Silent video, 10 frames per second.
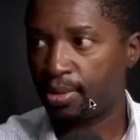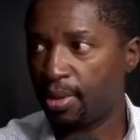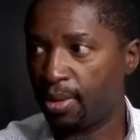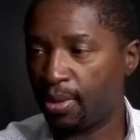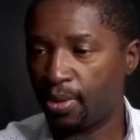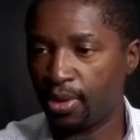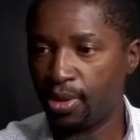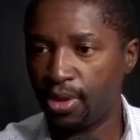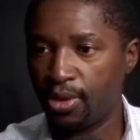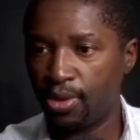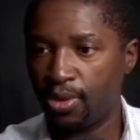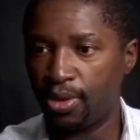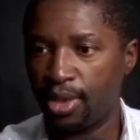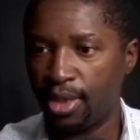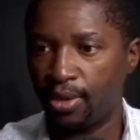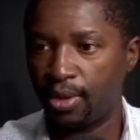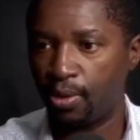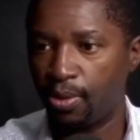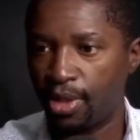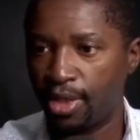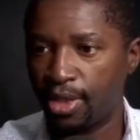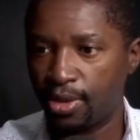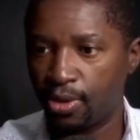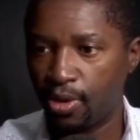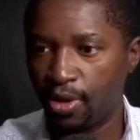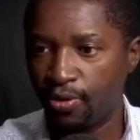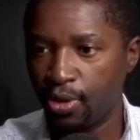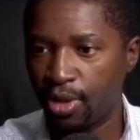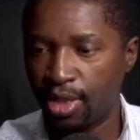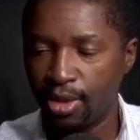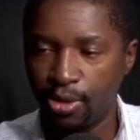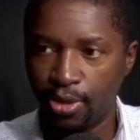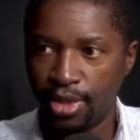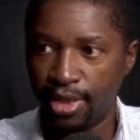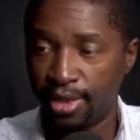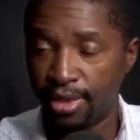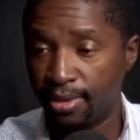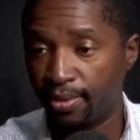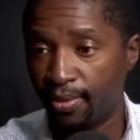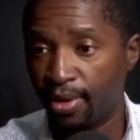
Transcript: remember, when you here on OBS, you have to create your scenes.